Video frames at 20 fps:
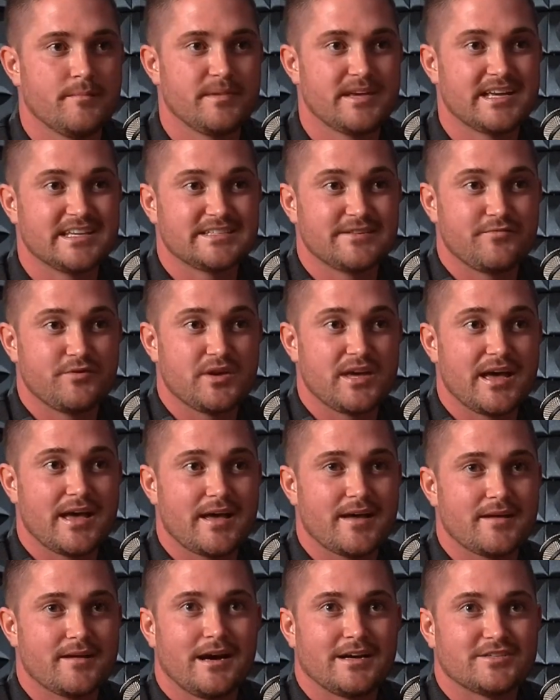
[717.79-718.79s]
Because if you
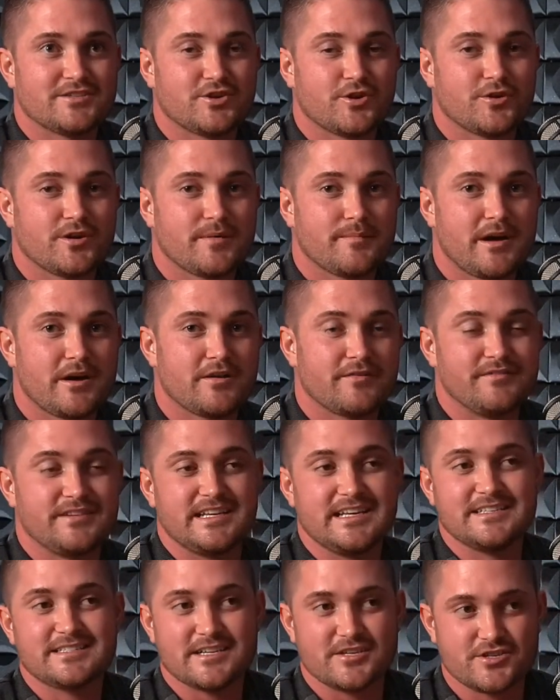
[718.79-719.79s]
get a certain amount of
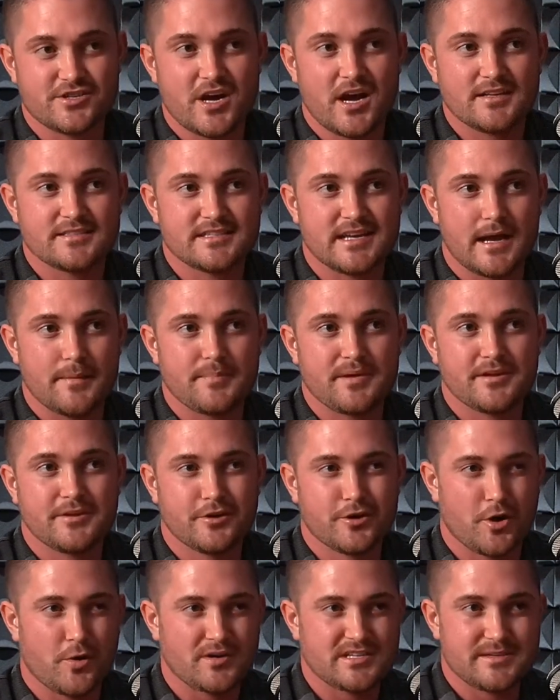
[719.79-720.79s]
decent shots up,
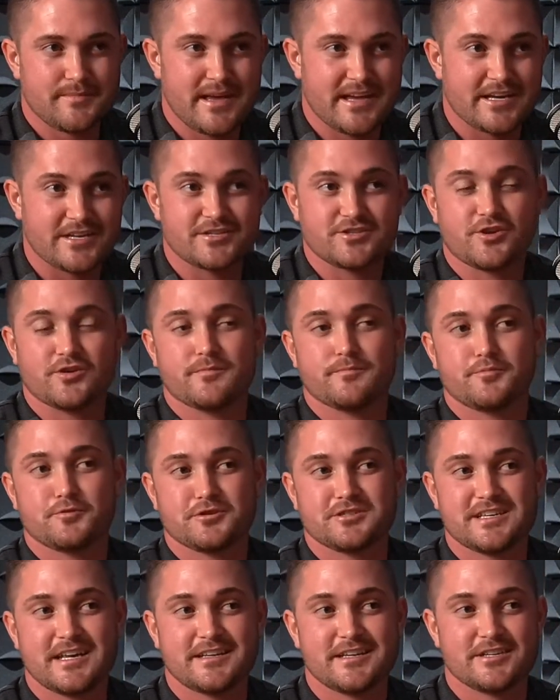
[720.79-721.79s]
you're going to make a certain
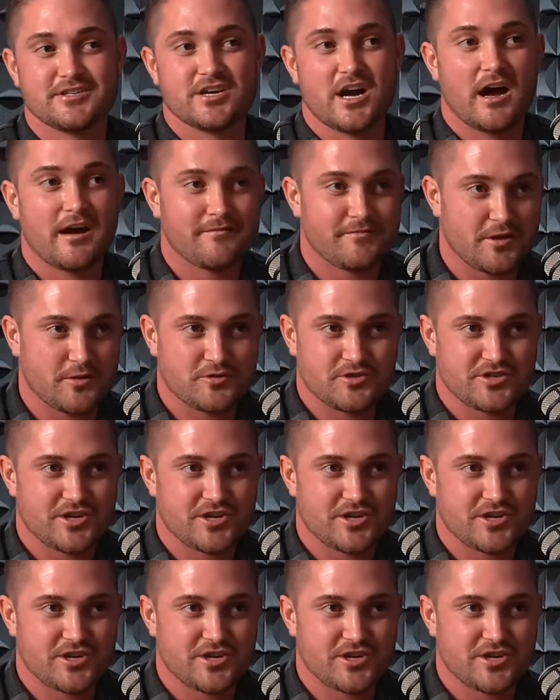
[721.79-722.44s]
percentage of those